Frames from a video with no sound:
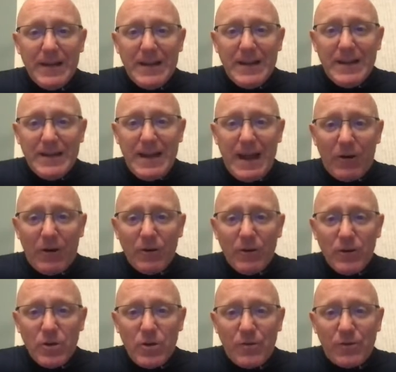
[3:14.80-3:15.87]
Now,
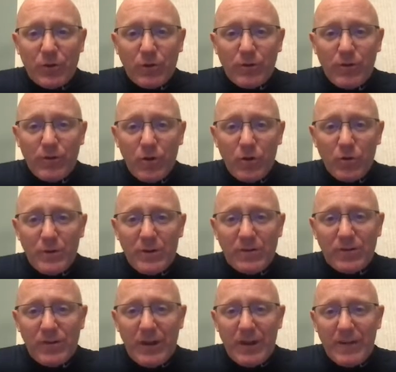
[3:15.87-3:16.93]
you've sort of heard me
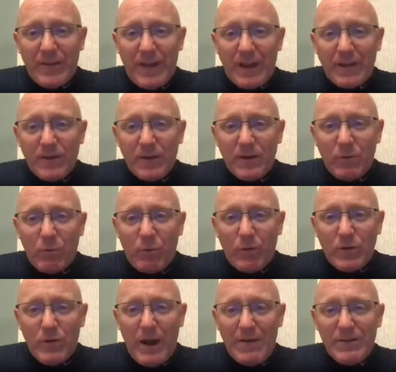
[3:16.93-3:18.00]
say that when
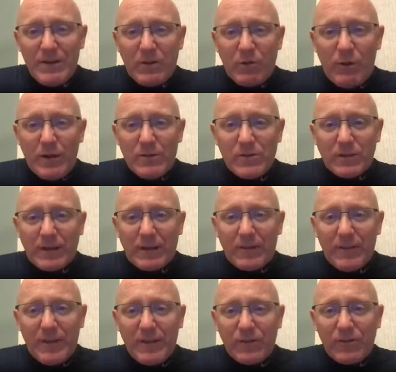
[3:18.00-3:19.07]
you have an equation like
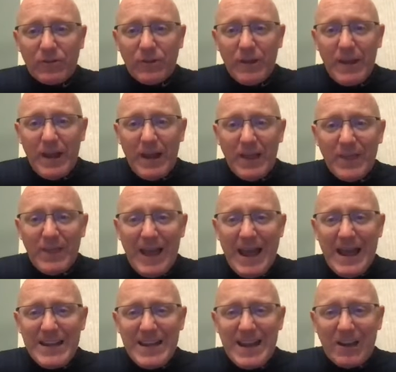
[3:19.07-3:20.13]
this,
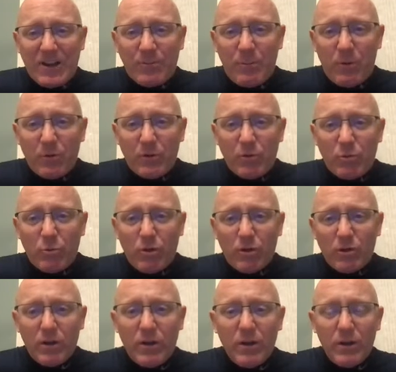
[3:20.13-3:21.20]
that exponent
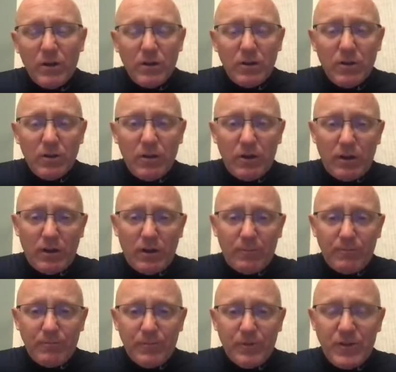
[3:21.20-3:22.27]
will
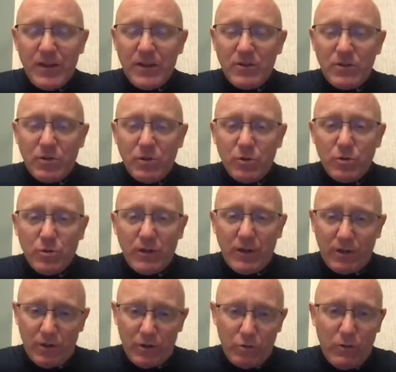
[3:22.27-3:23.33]
tend to tell
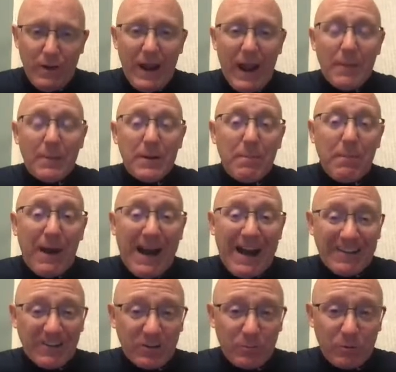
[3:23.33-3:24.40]
you how many
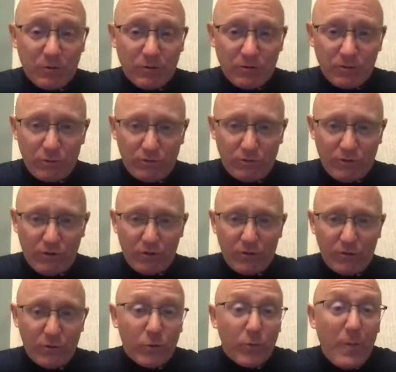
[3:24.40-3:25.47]
possible solutions are
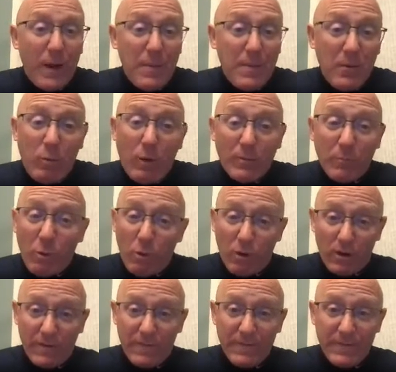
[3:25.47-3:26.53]
there. So there might be one
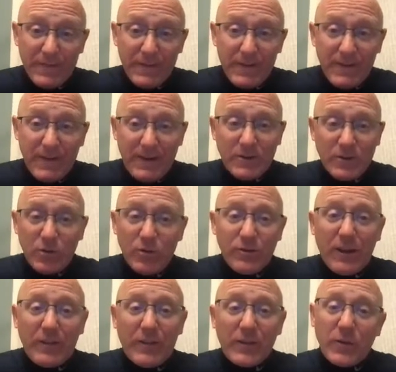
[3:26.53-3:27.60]
more, and it turns
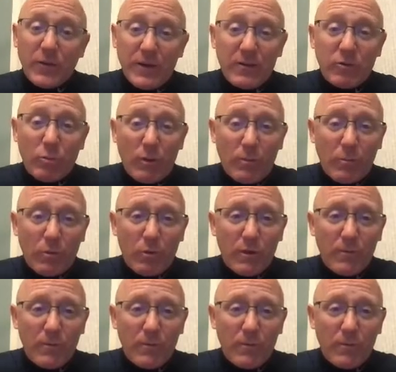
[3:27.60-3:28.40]
out that there is one more.